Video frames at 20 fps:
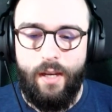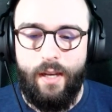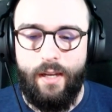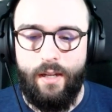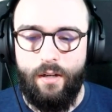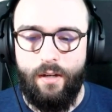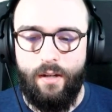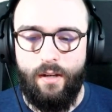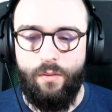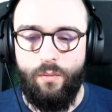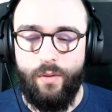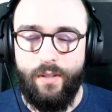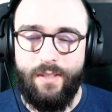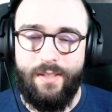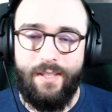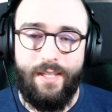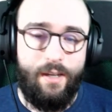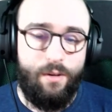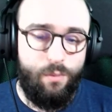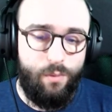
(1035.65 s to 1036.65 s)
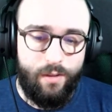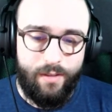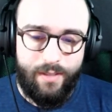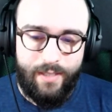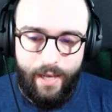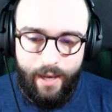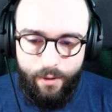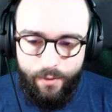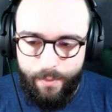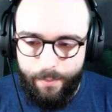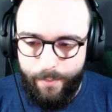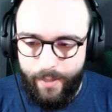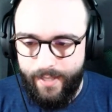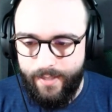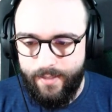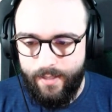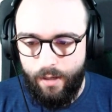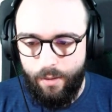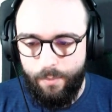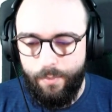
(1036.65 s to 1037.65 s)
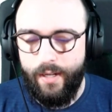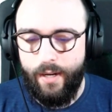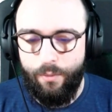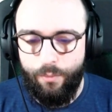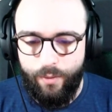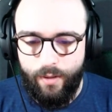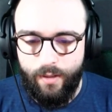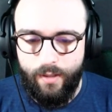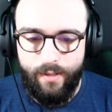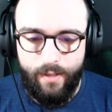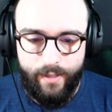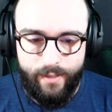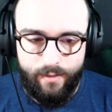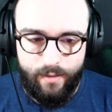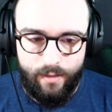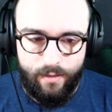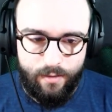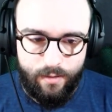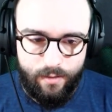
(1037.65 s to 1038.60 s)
and we'll see how it pans out, but I really like this.